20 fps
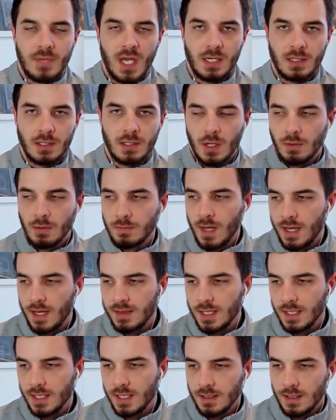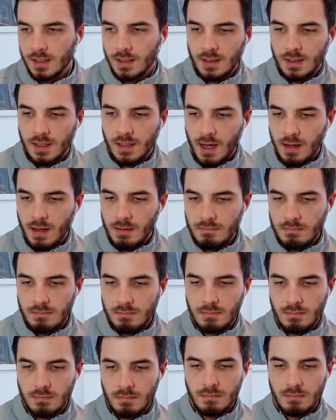I can go. I think
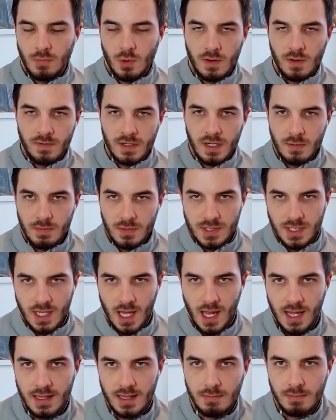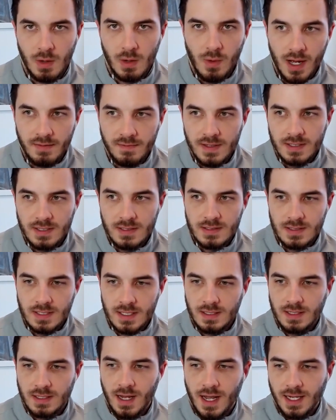I'm more of a numbers guy than my wife is,
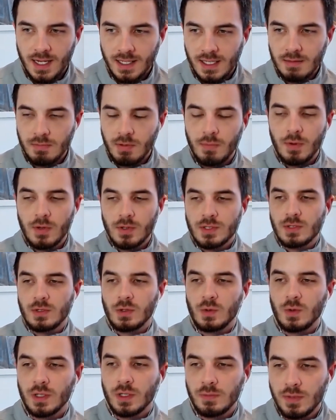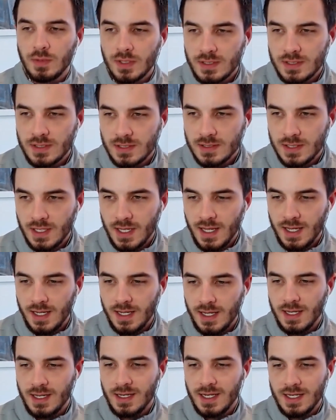and I keep a personal QuickBooks.
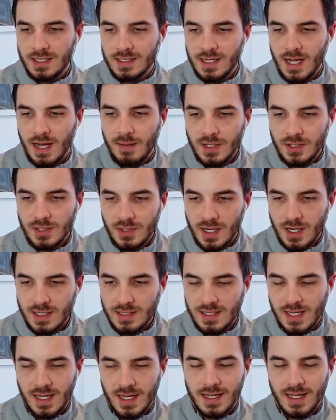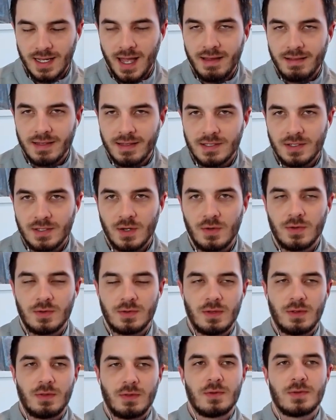And anytime I try to say, "Hey, let's go
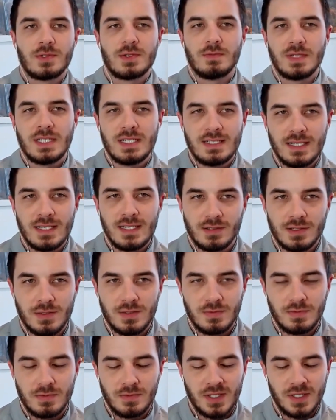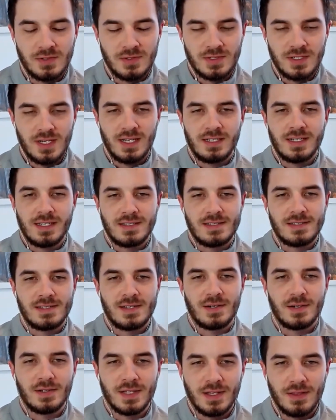through some details," Rachel's not
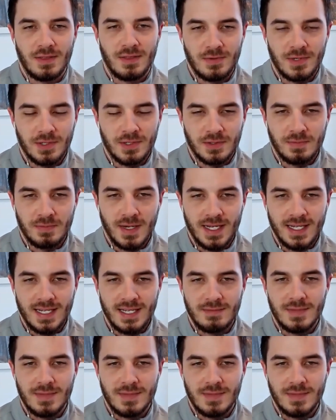necessarily thrilled boring. by